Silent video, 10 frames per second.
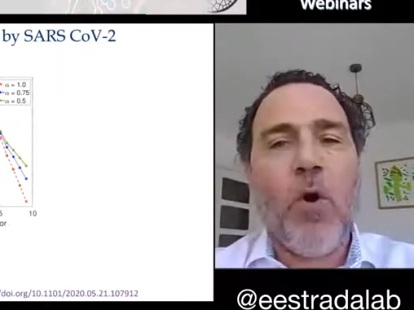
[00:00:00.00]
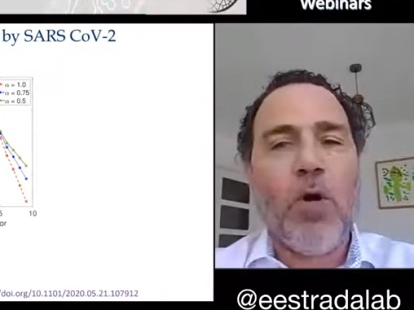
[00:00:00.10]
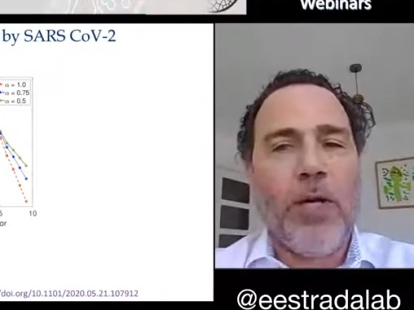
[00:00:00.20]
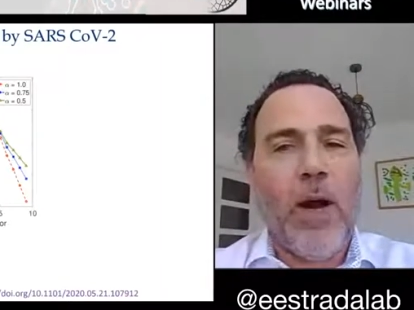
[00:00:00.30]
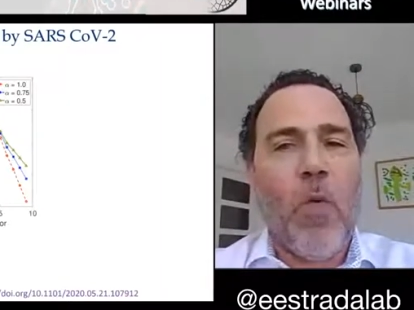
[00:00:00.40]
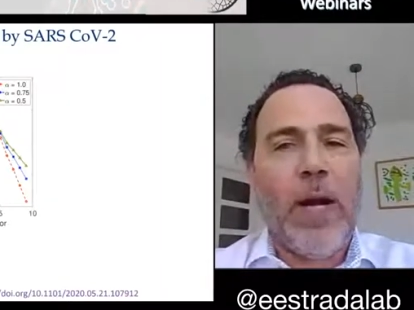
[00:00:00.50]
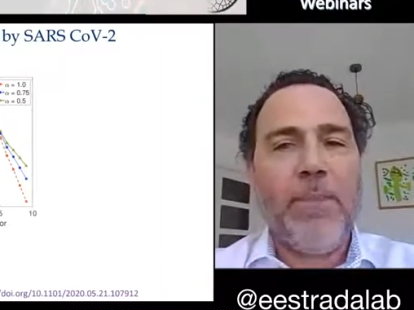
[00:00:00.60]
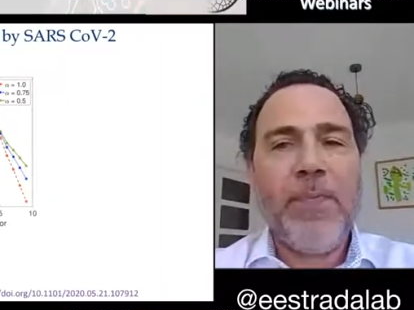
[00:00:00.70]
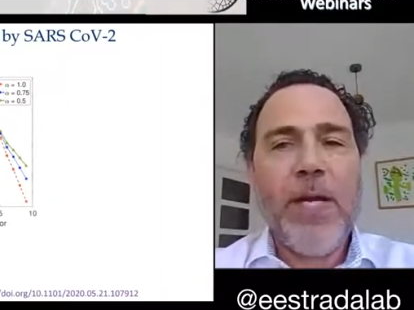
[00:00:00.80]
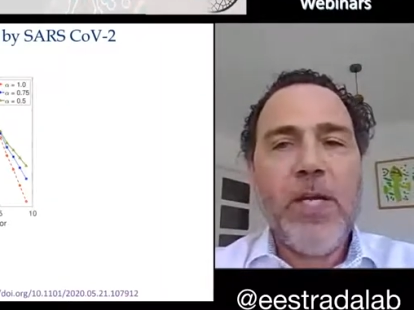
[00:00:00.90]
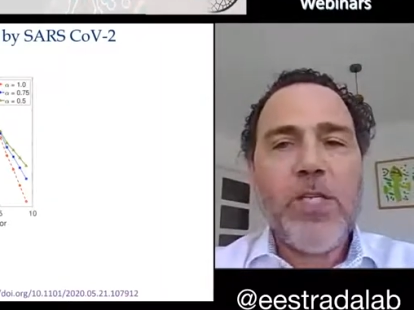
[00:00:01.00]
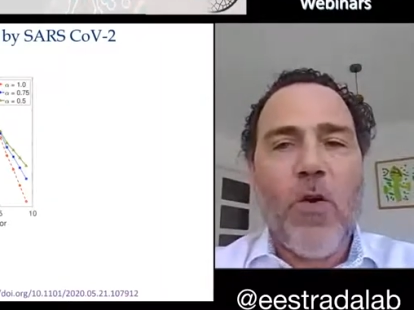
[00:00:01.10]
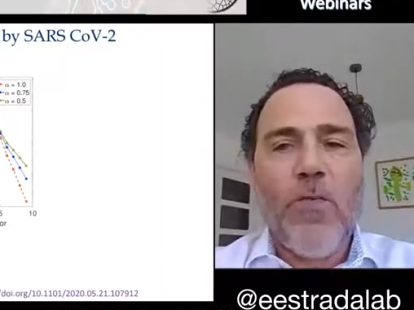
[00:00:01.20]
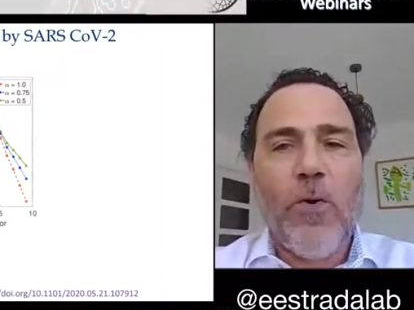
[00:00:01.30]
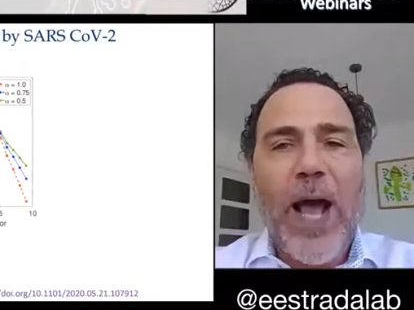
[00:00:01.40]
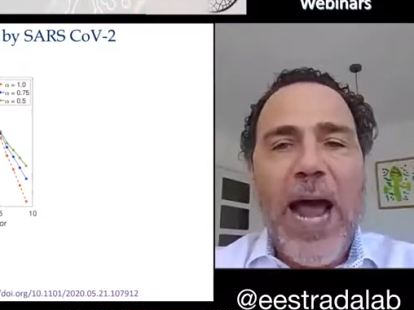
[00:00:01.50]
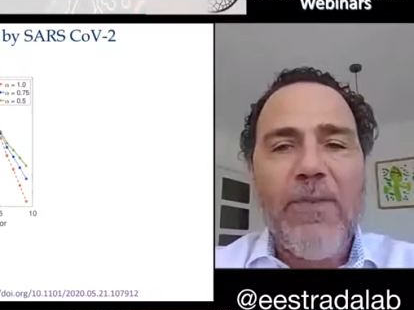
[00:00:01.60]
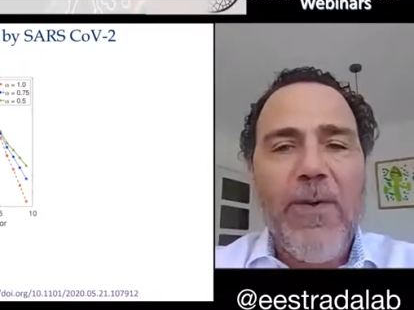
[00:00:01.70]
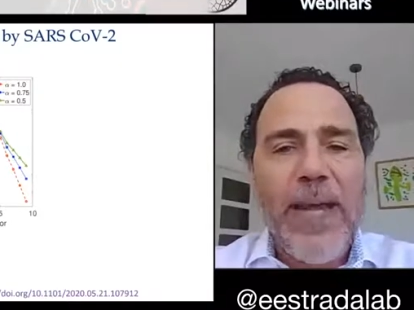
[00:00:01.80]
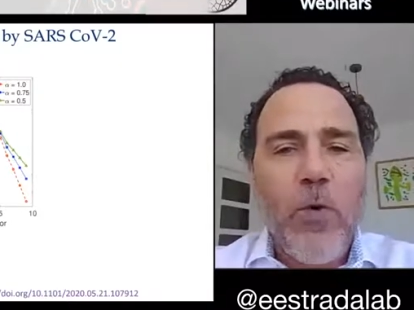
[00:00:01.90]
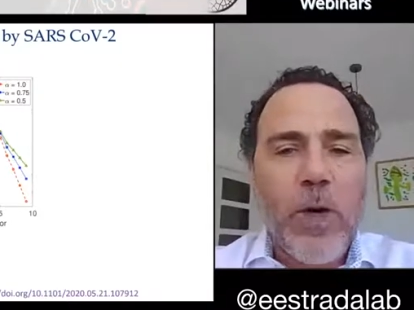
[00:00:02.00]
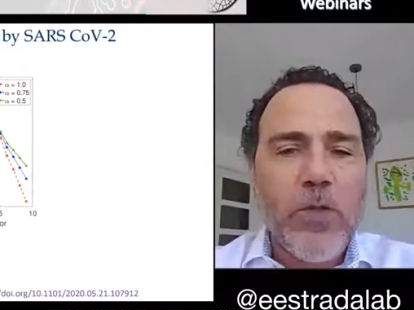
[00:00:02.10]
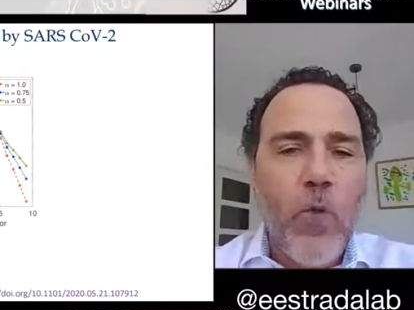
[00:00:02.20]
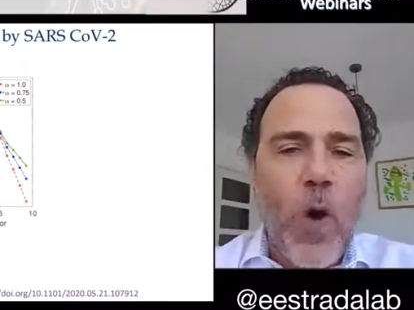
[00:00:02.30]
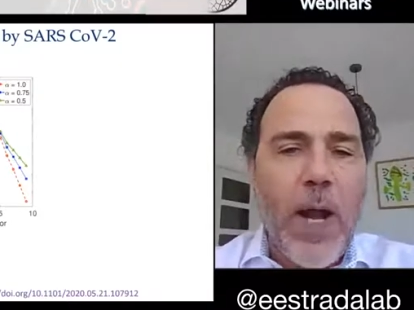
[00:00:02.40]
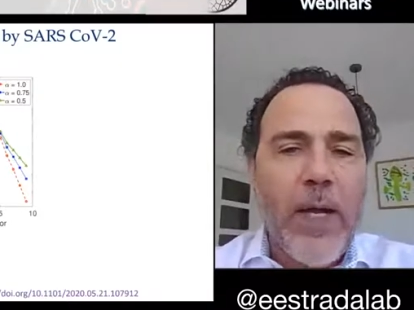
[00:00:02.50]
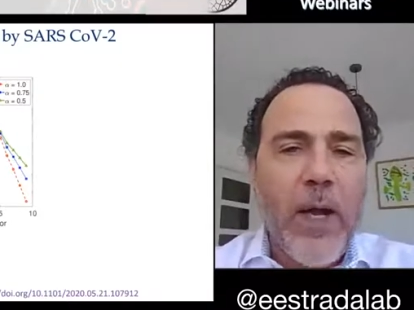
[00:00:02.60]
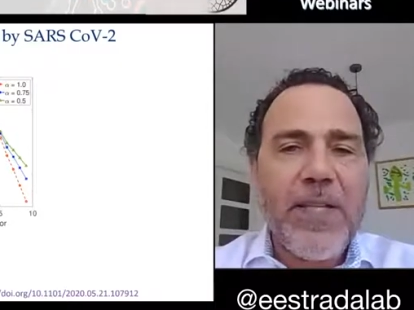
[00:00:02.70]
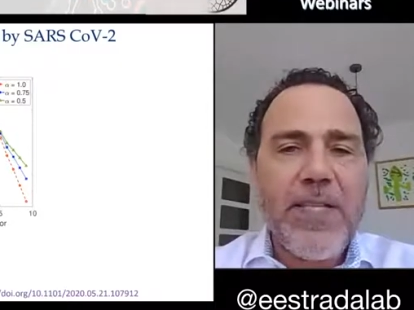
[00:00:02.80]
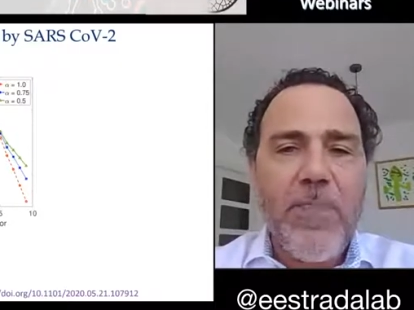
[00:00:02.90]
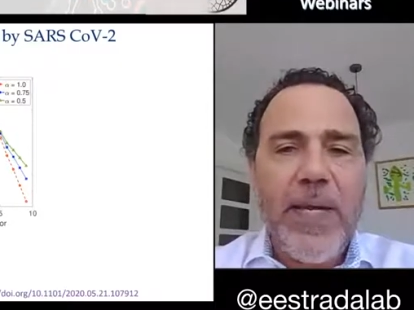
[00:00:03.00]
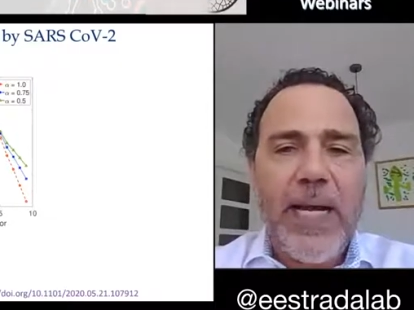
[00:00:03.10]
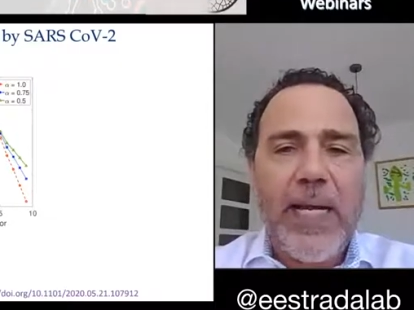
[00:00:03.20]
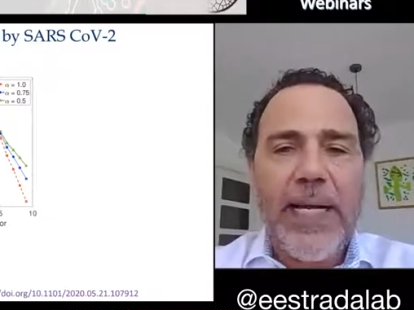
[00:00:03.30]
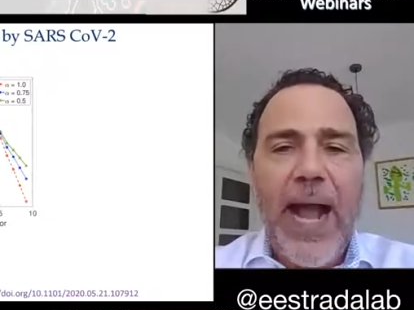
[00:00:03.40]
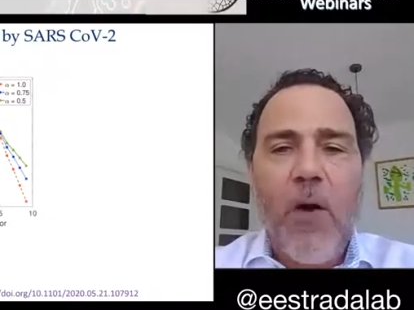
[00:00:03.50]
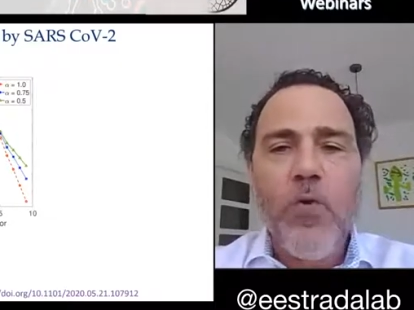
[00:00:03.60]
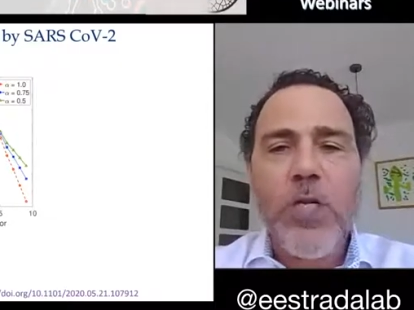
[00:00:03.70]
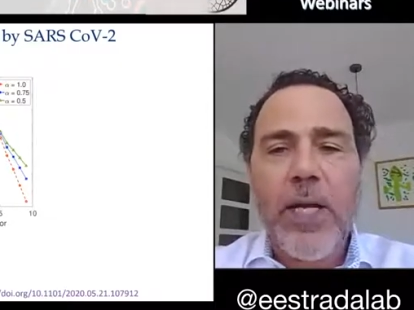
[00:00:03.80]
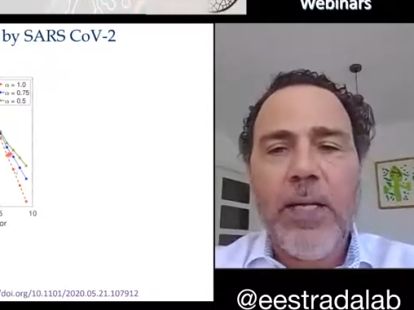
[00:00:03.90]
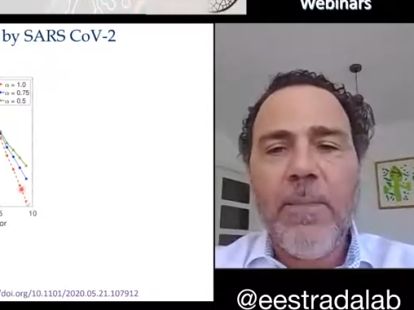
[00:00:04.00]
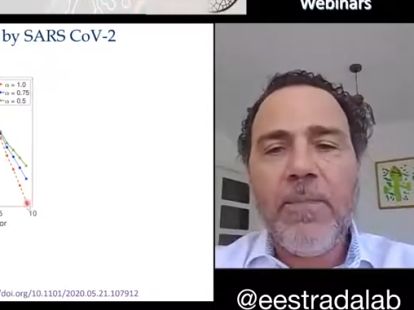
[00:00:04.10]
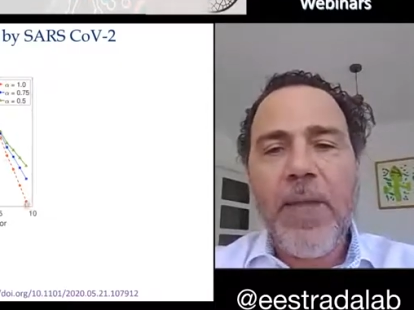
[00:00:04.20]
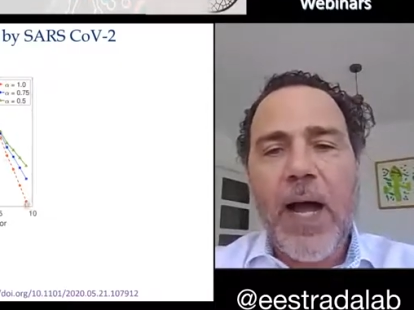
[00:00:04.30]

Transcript: So for alpha equal to 1, we have the typical Gaussian